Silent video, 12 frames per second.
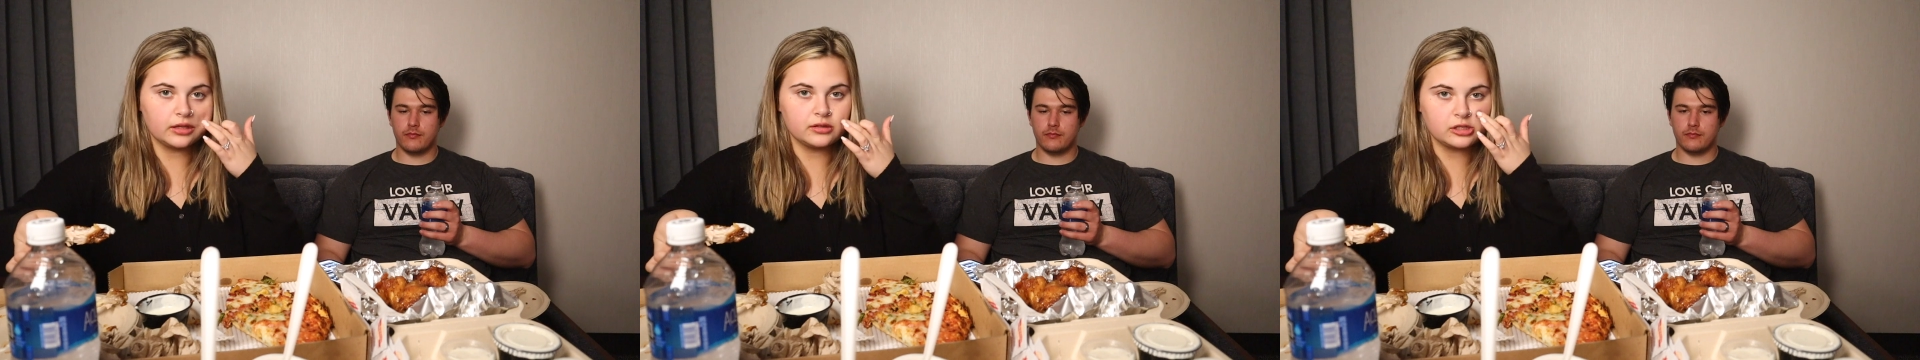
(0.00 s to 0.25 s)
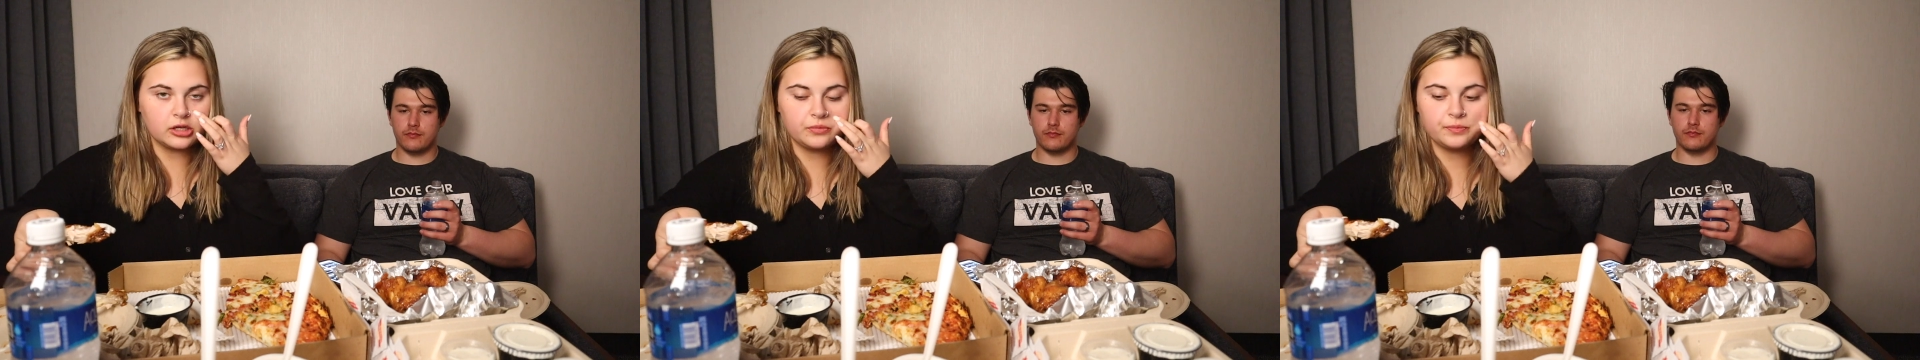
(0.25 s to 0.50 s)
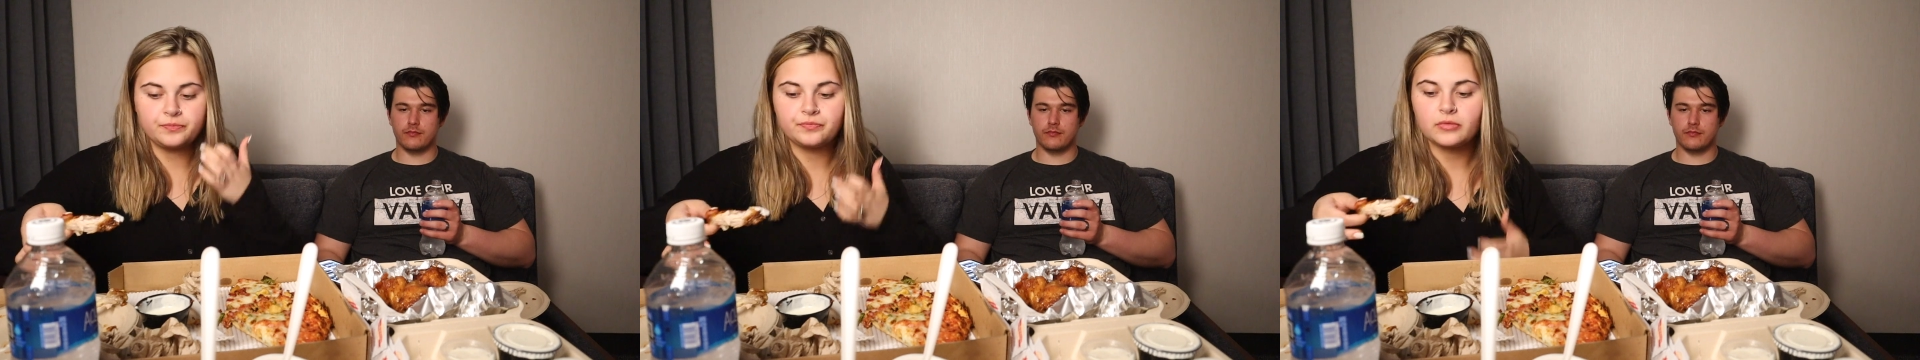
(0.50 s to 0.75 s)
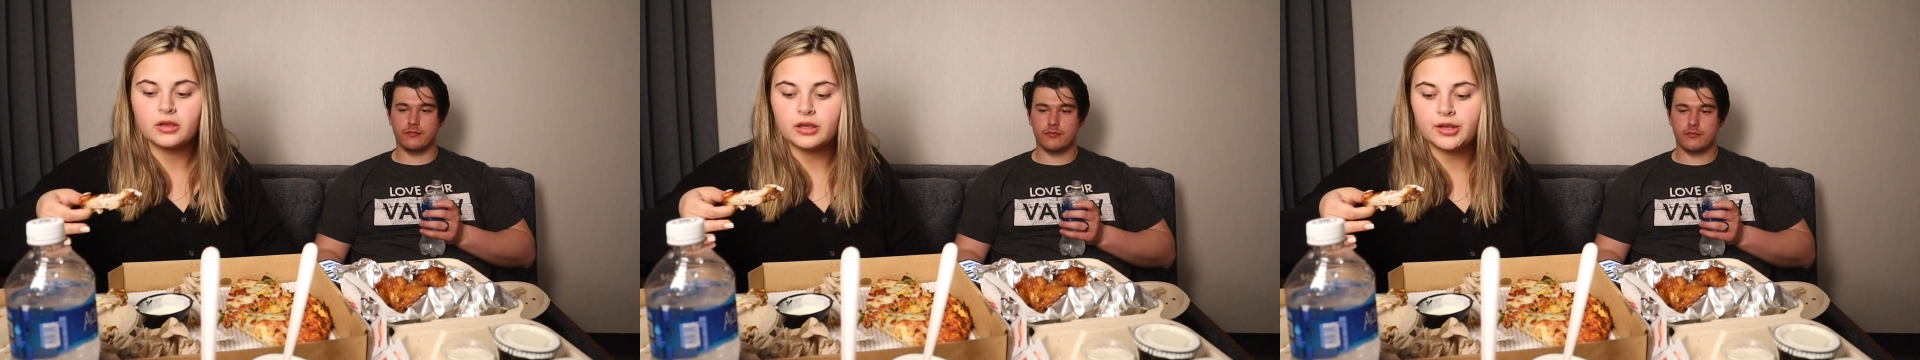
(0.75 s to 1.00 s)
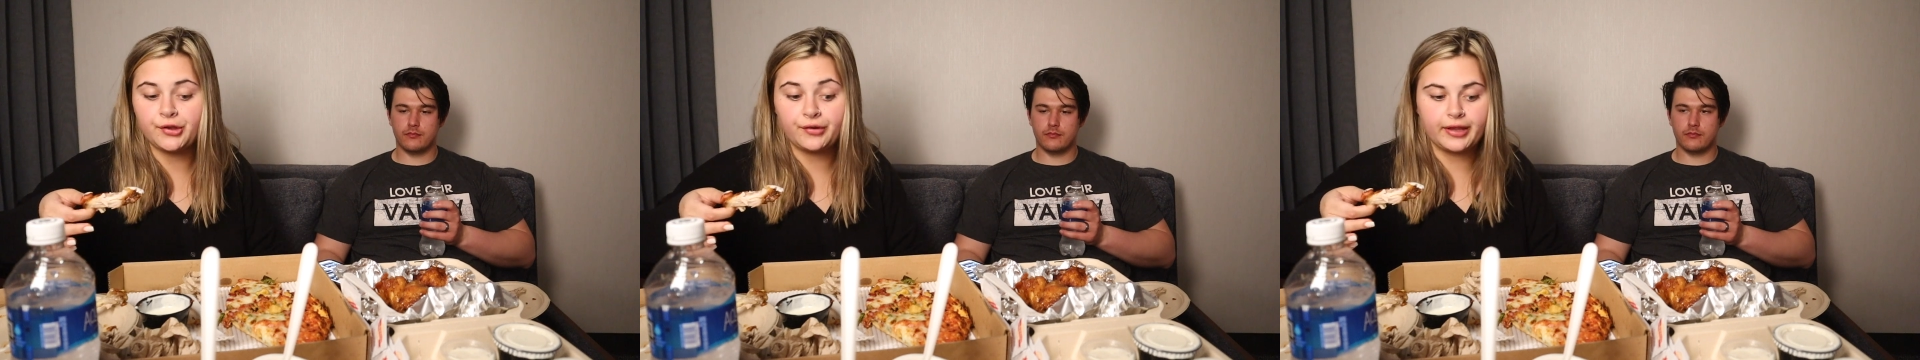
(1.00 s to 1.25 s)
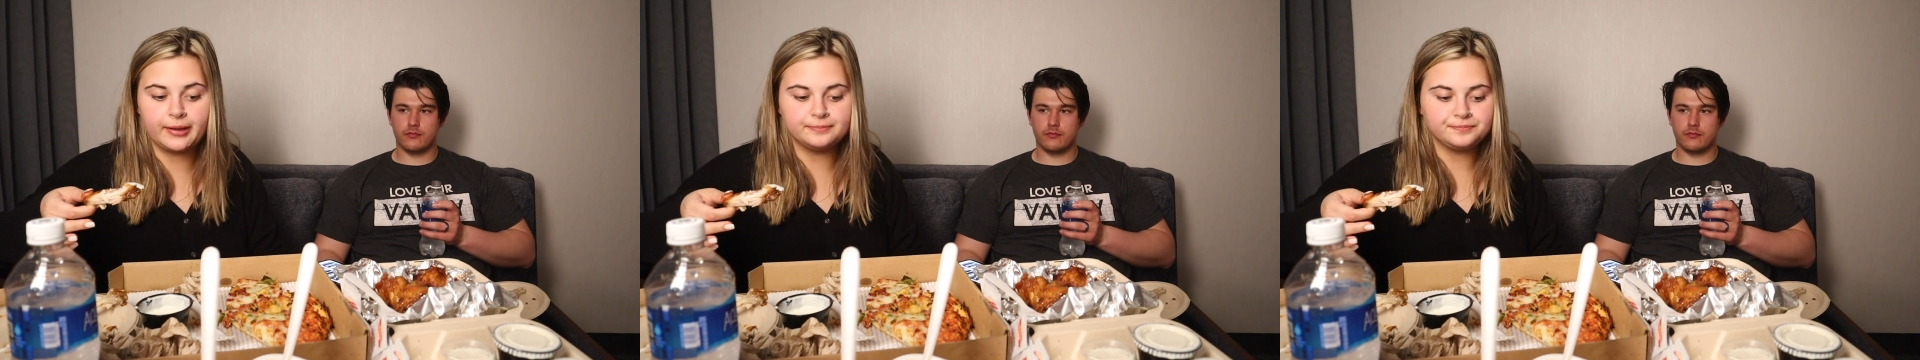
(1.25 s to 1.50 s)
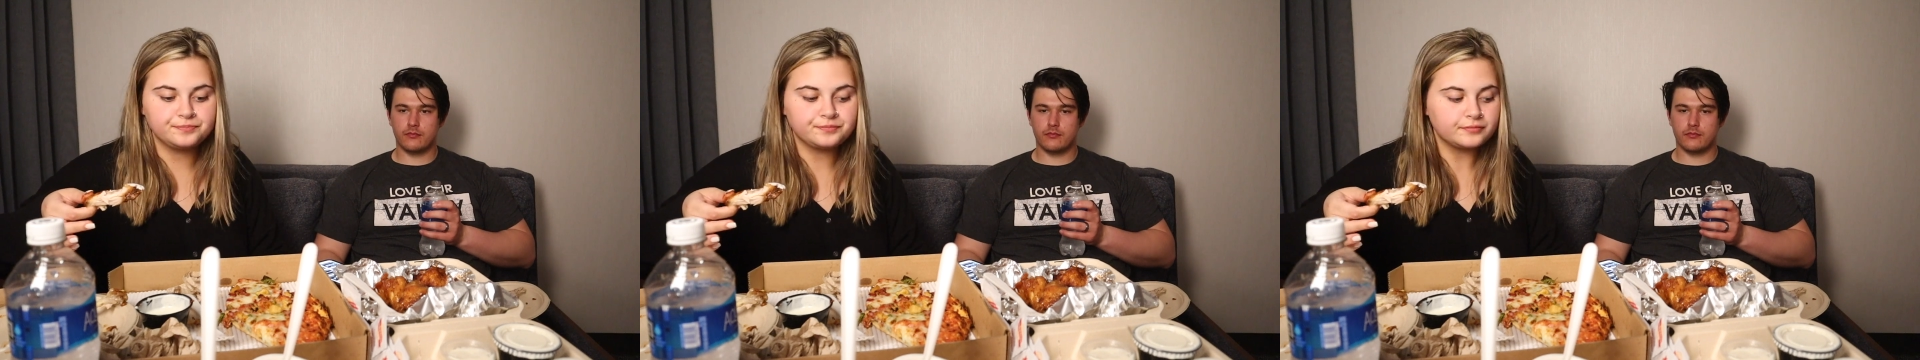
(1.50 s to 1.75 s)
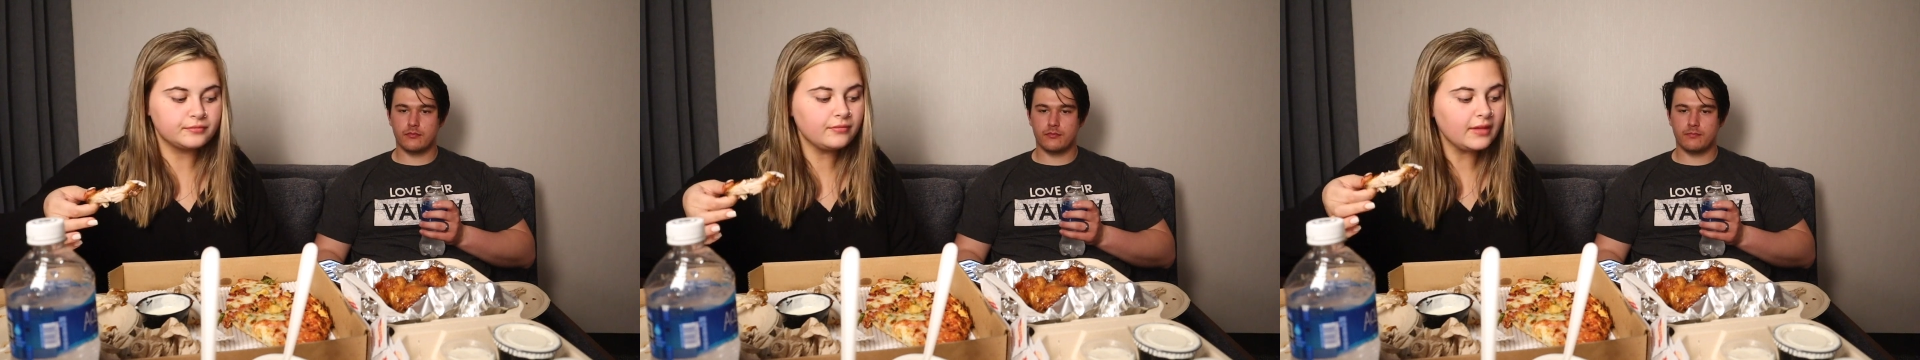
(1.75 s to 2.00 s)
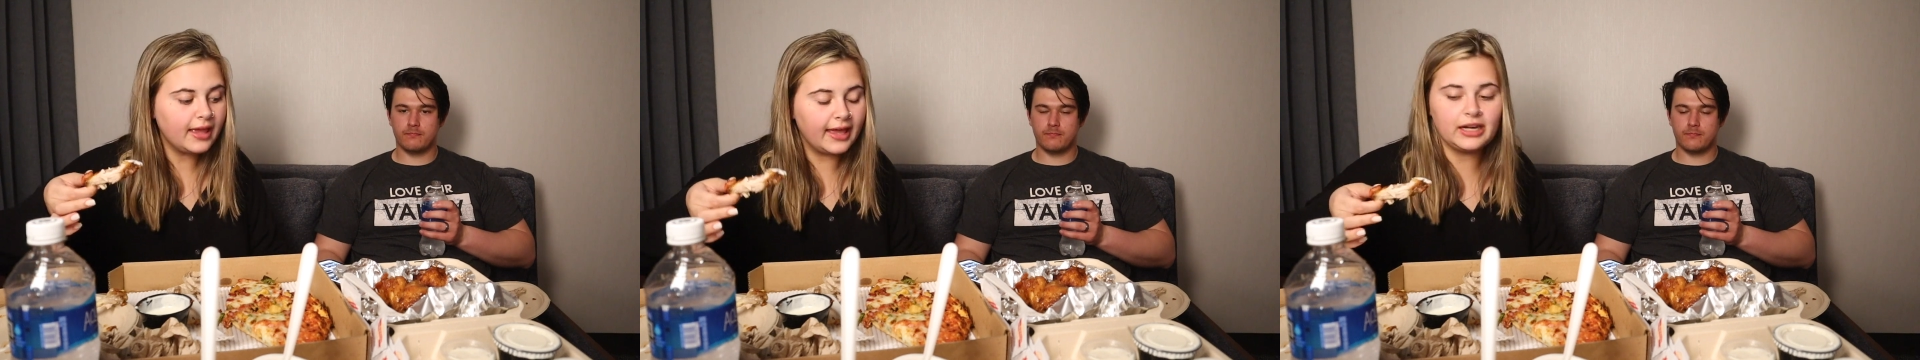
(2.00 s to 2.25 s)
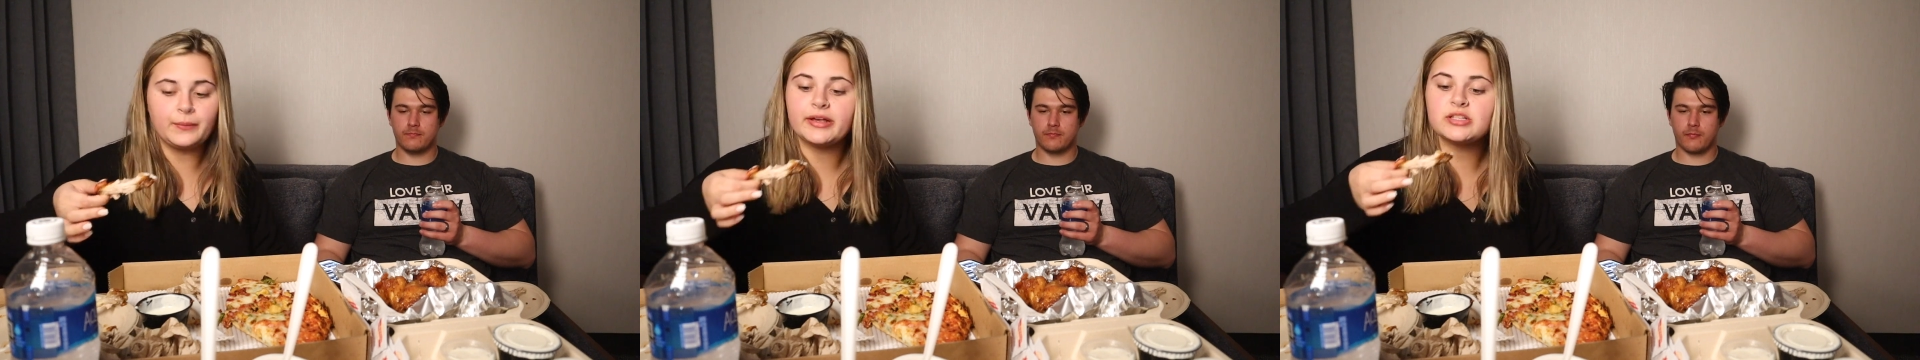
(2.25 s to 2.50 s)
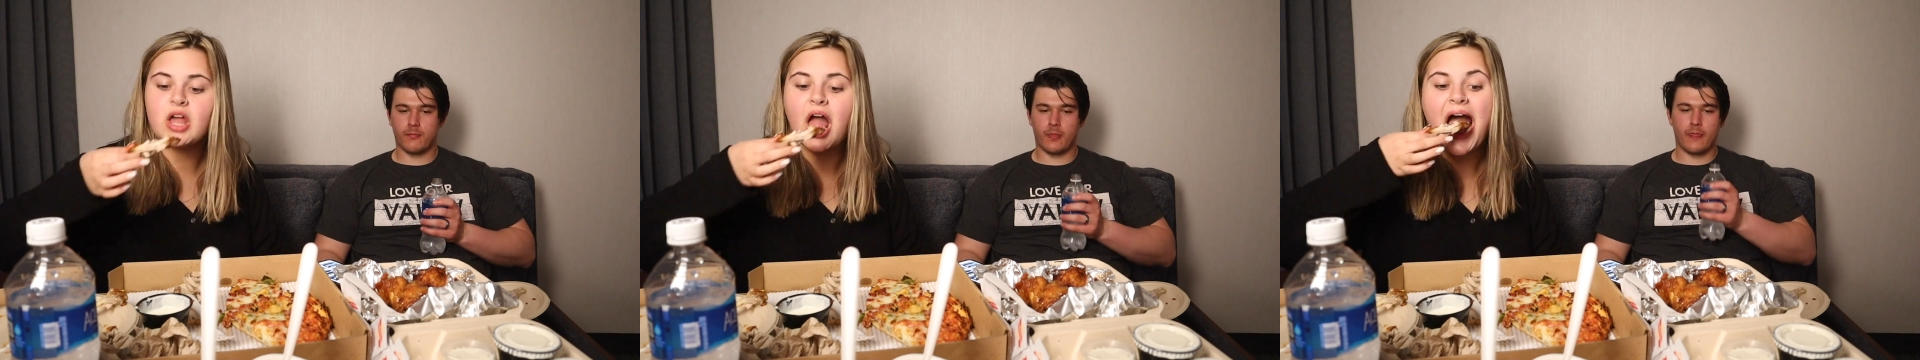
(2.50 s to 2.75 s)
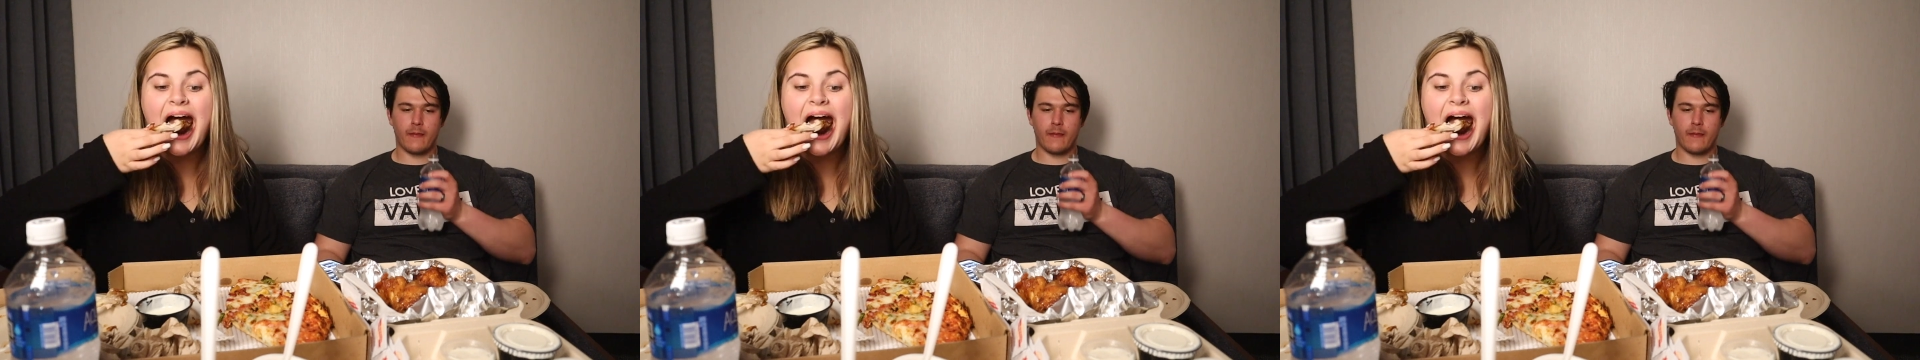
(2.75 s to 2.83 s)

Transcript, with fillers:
Speaker 1: good, so here I am. Anyways,